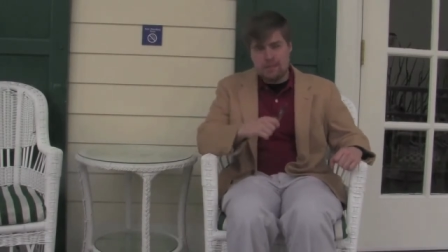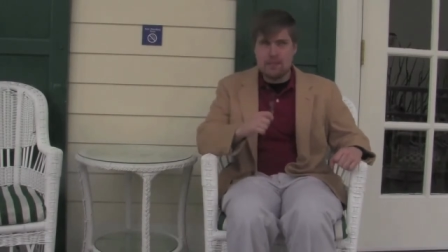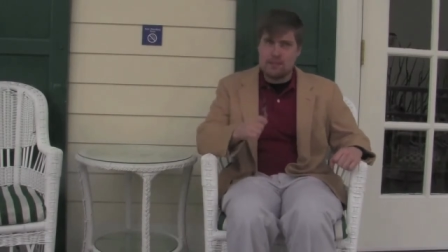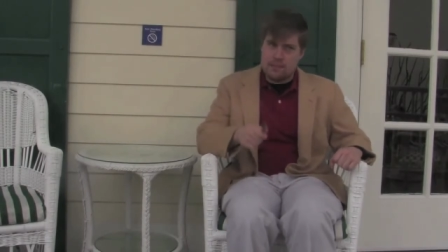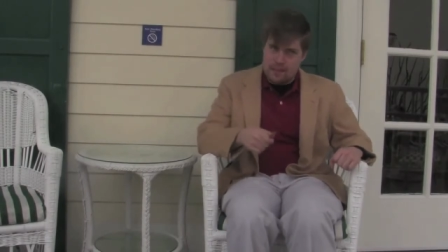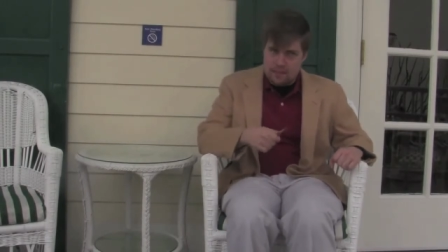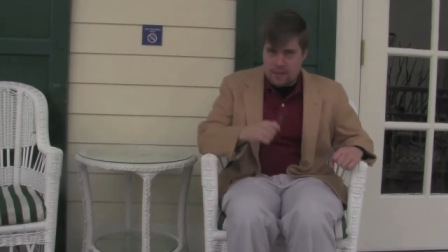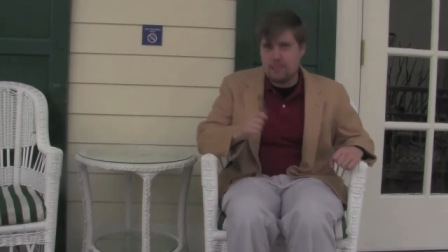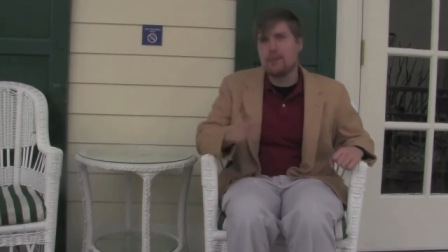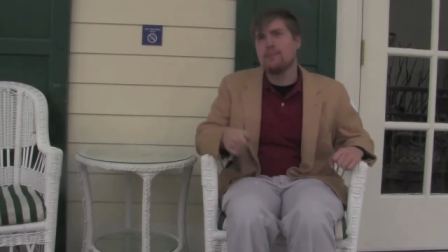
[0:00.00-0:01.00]
figure
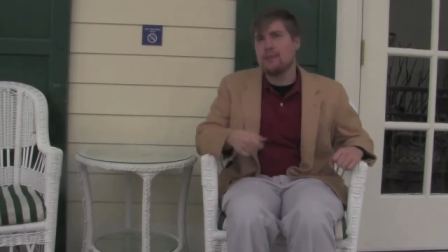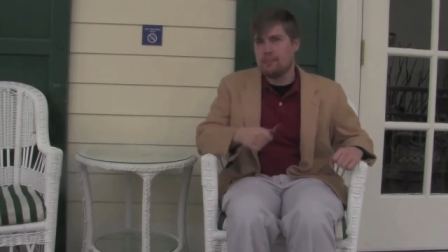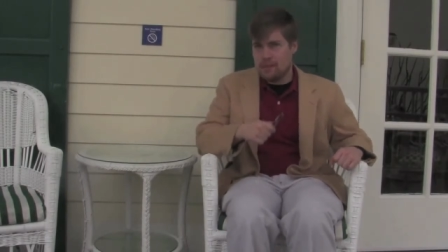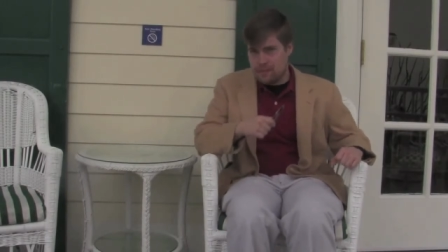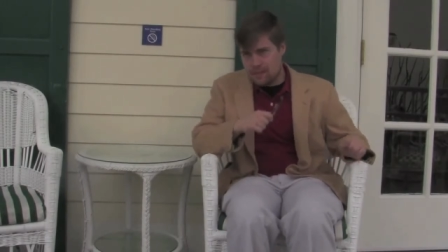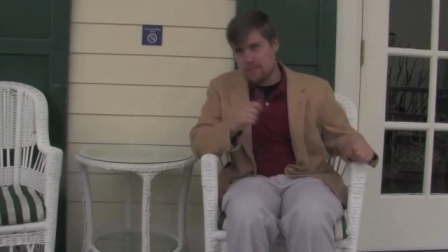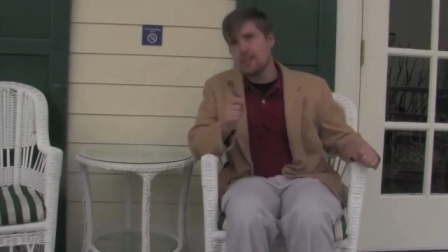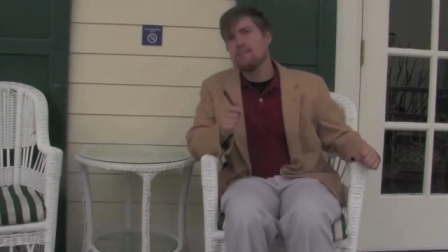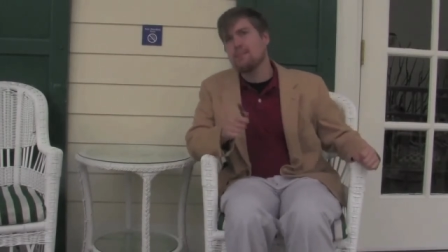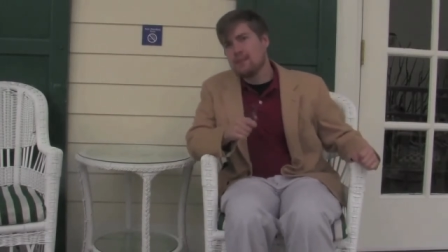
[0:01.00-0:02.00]
who's planning something
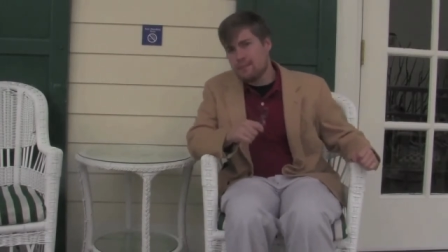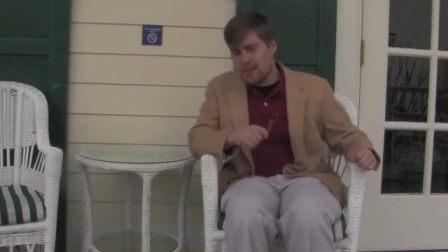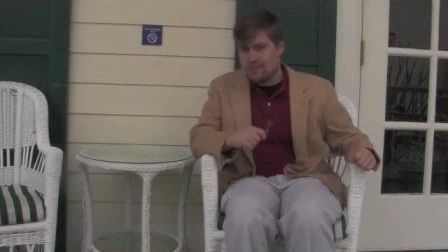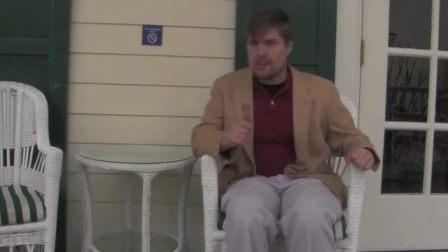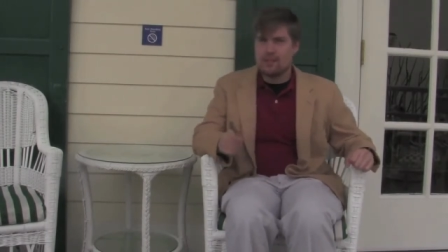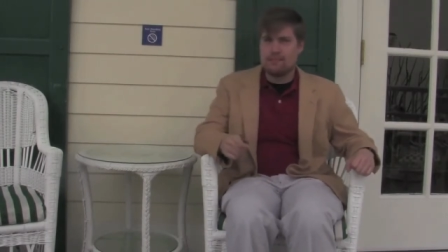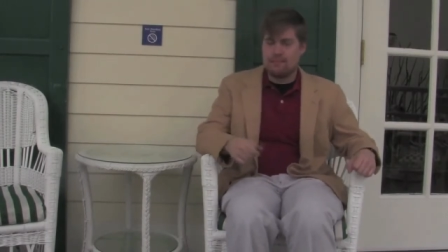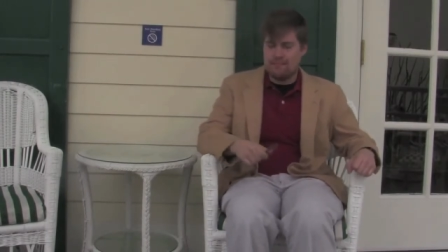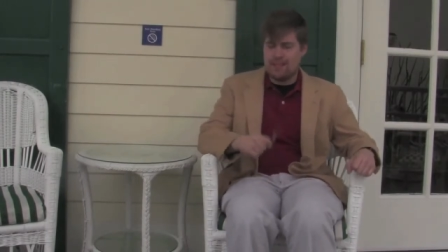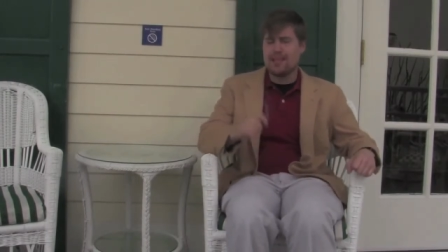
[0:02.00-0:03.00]
big for next year.
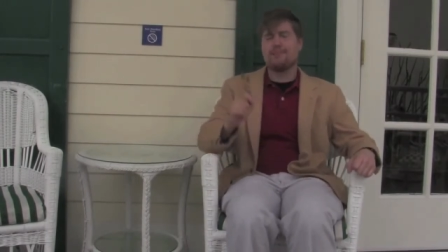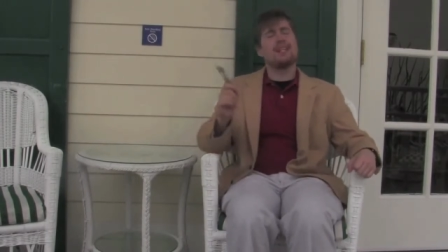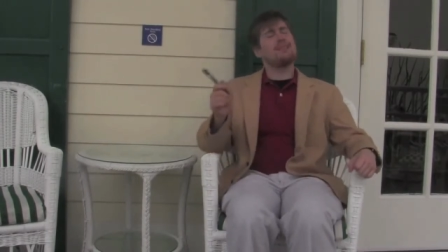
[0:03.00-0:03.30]
But